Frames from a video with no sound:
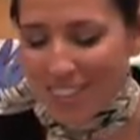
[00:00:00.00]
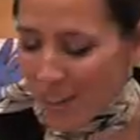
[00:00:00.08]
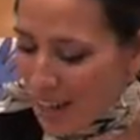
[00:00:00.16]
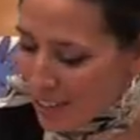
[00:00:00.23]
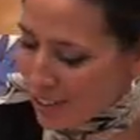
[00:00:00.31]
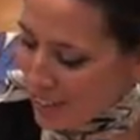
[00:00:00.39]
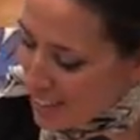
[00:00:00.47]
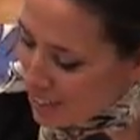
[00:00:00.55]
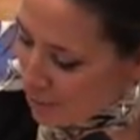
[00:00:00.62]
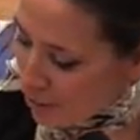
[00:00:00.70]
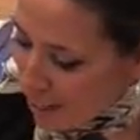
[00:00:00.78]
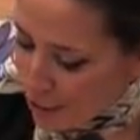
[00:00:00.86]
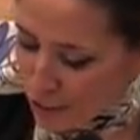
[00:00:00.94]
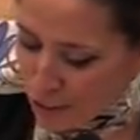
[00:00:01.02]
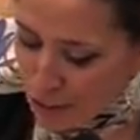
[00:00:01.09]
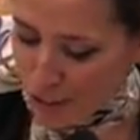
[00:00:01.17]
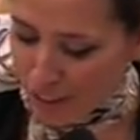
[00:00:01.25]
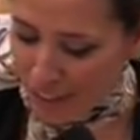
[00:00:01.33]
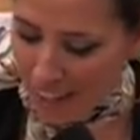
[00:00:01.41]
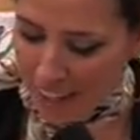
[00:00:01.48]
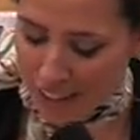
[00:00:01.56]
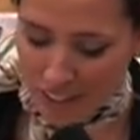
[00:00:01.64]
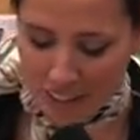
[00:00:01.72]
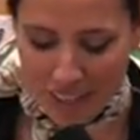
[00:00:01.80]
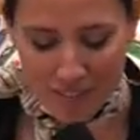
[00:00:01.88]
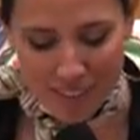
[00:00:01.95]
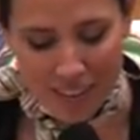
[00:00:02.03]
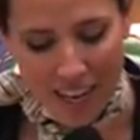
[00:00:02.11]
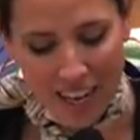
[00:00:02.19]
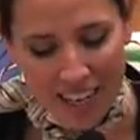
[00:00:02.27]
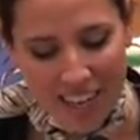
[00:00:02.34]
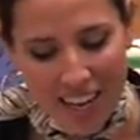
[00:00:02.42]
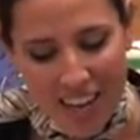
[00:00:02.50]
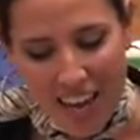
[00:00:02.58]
exercise of a gratitude journal that I enter in every night.